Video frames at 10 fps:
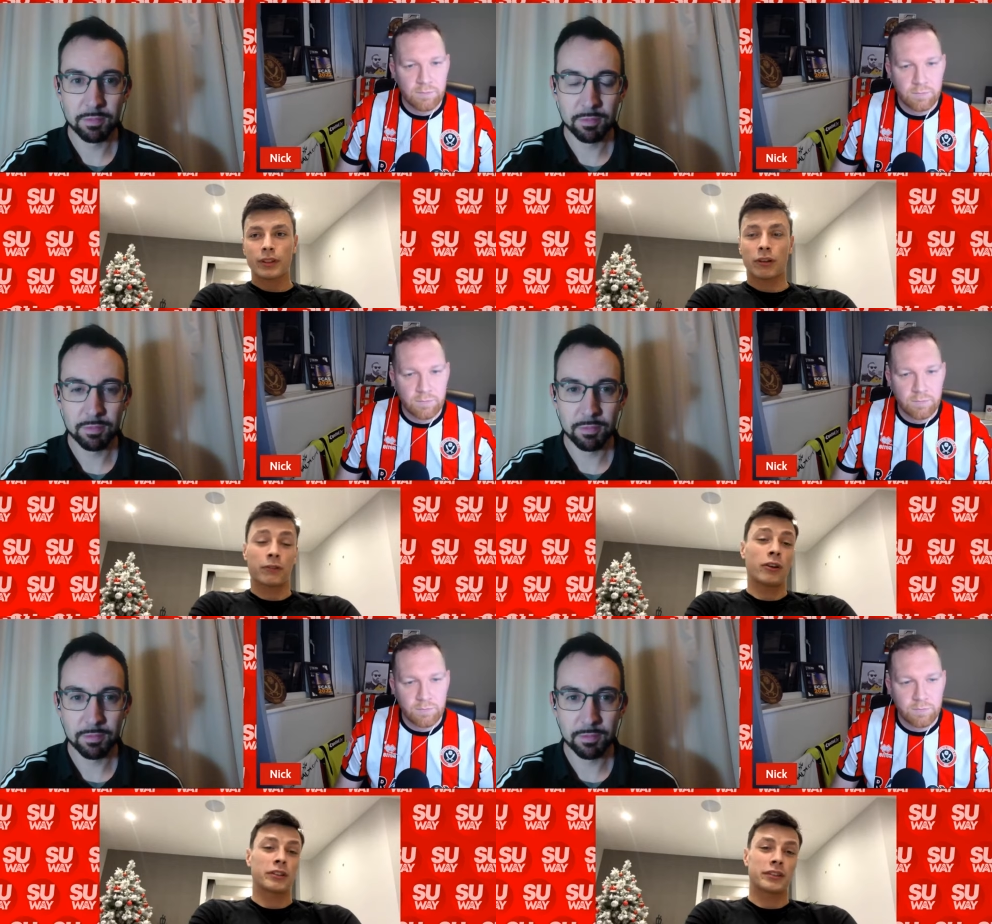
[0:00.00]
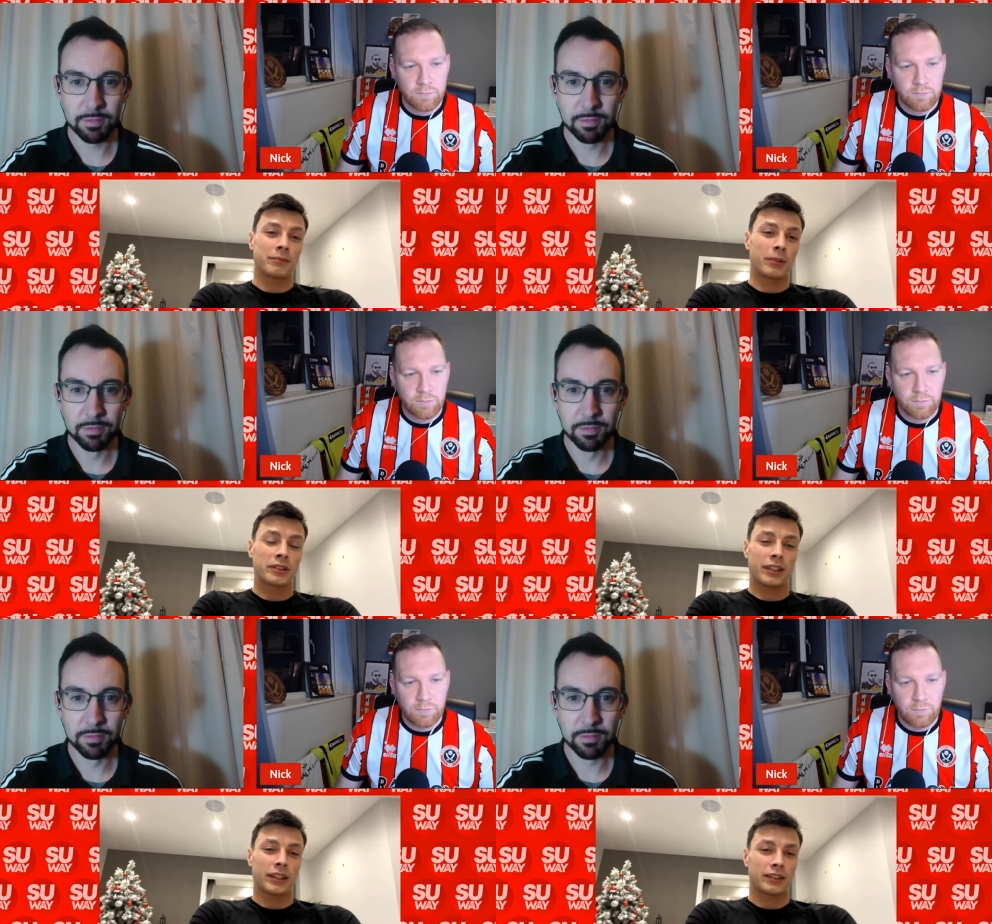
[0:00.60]
Speaker 1: Of course, in
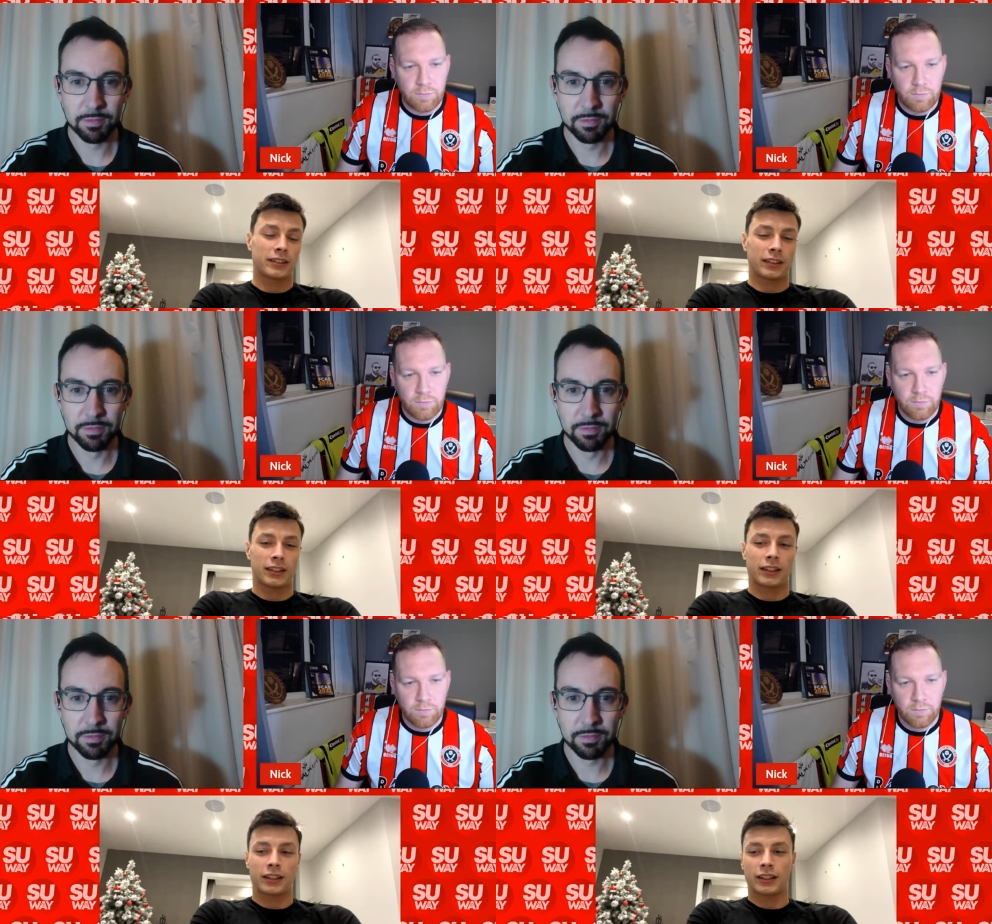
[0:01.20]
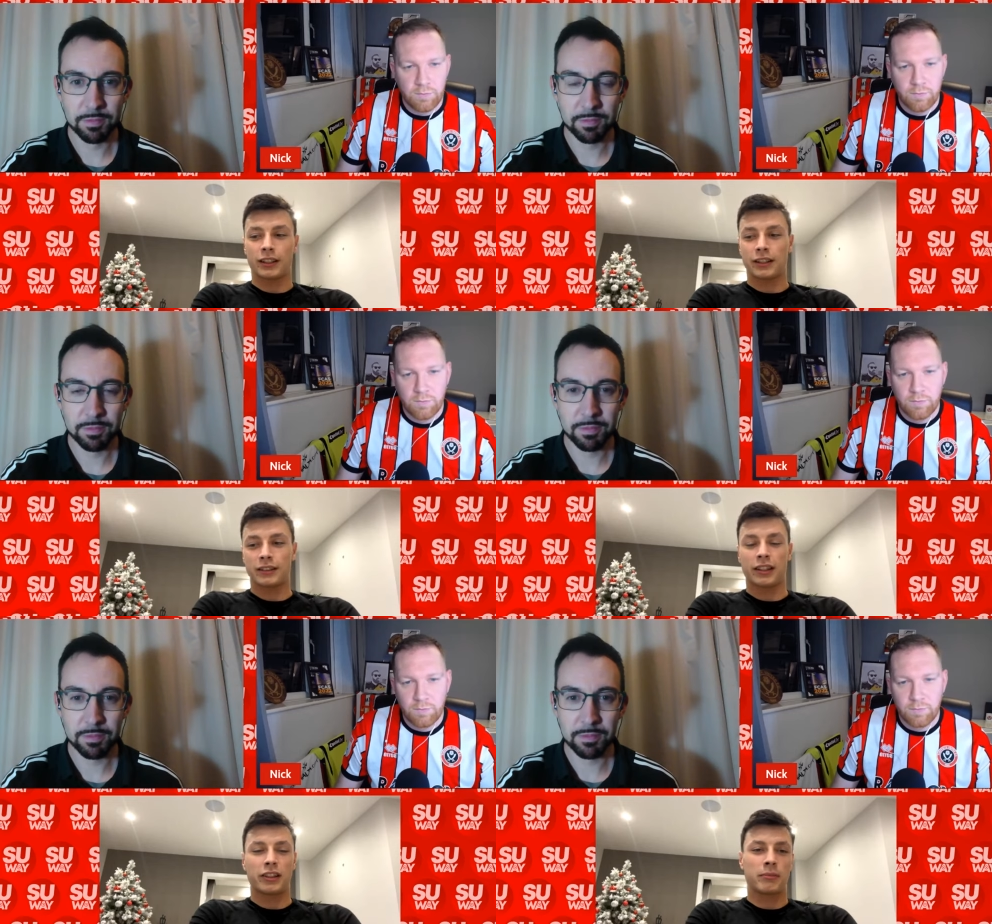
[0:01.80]
Bosnia it's like uh, it's a
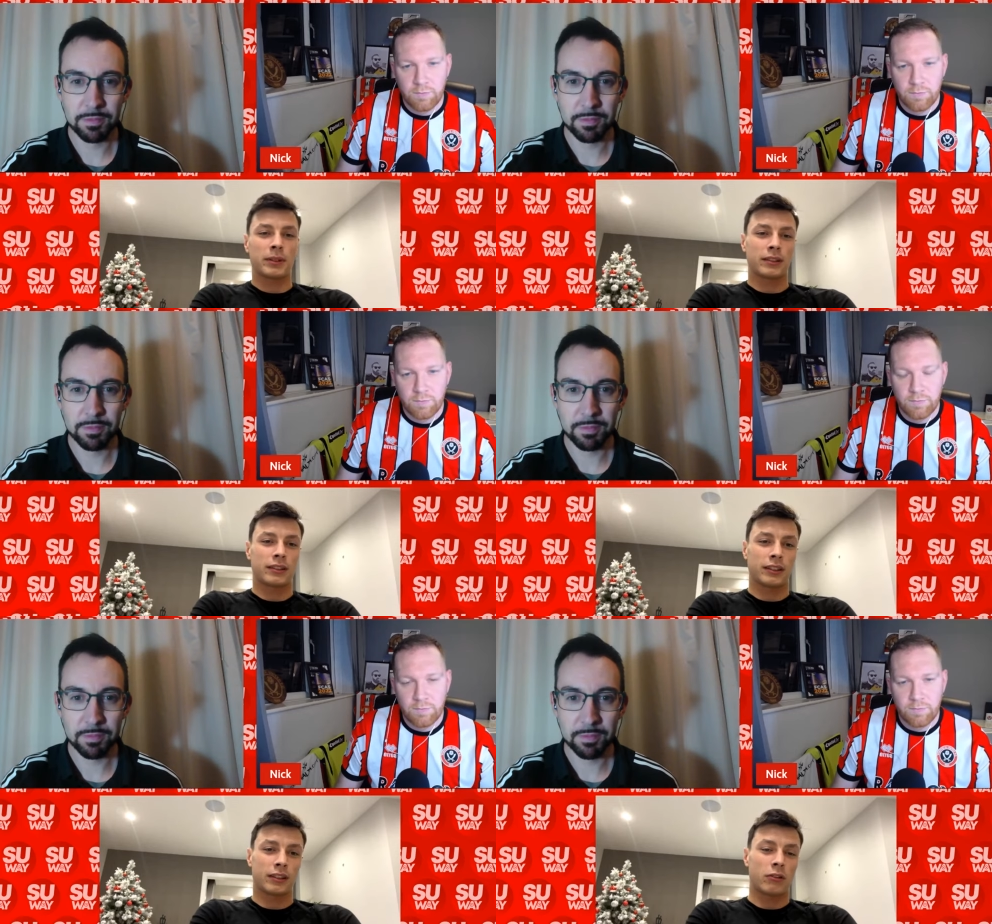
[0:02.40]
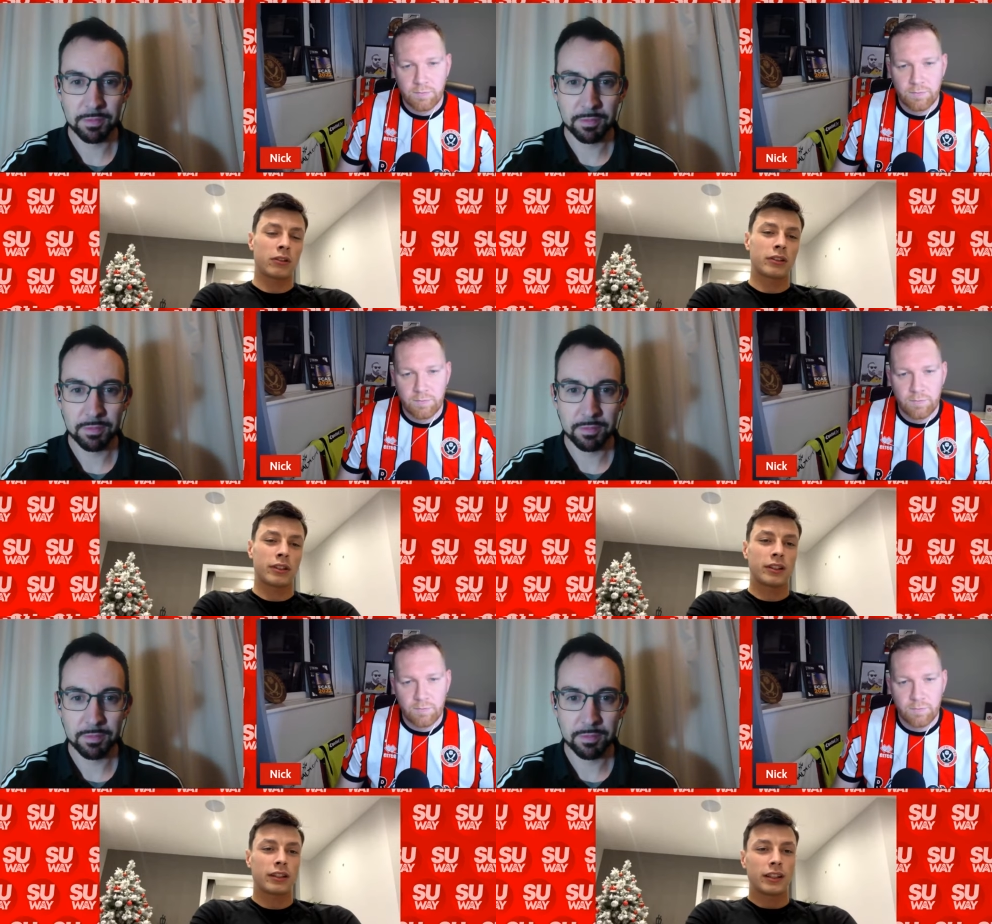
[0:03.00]
little bit uh, older.
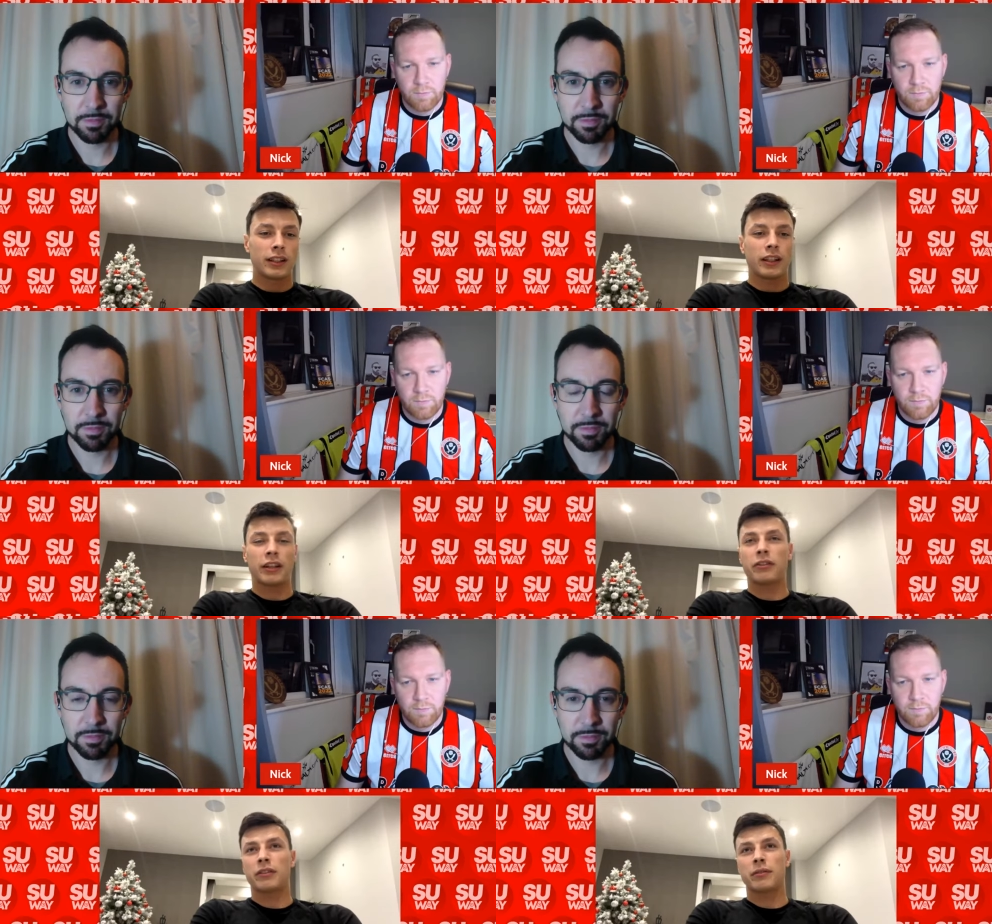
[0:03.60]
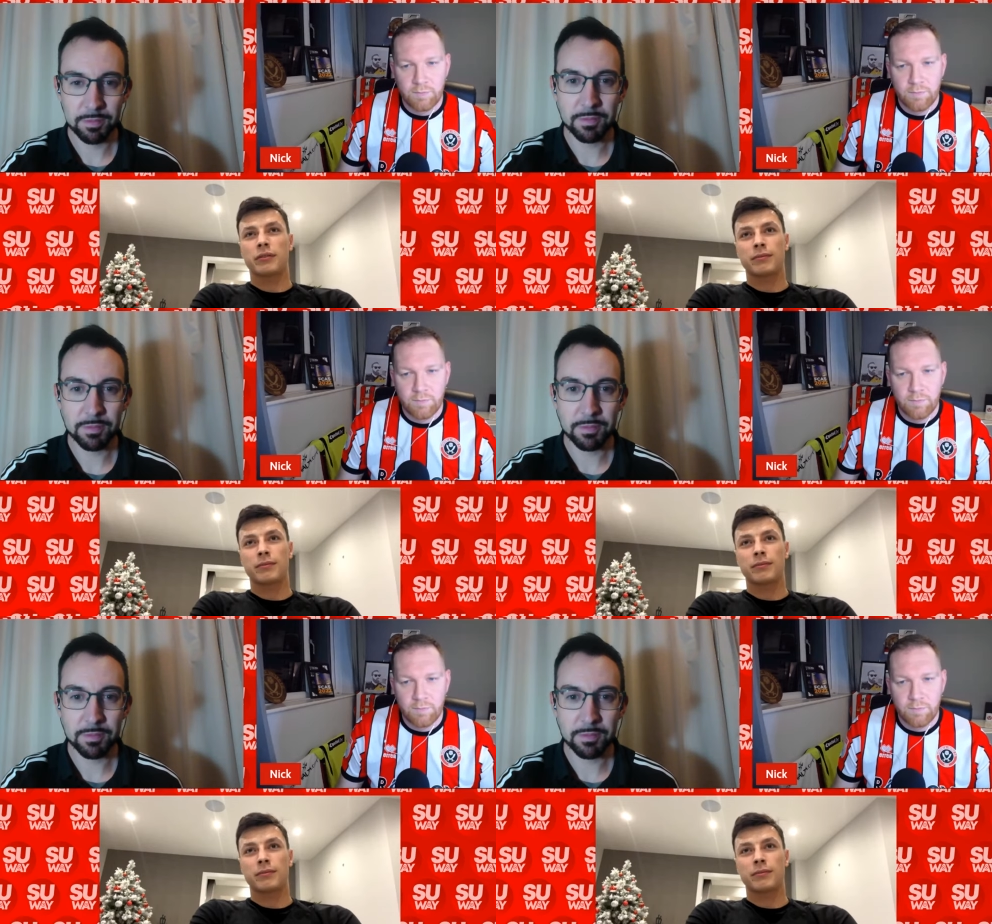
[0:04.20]
Here it's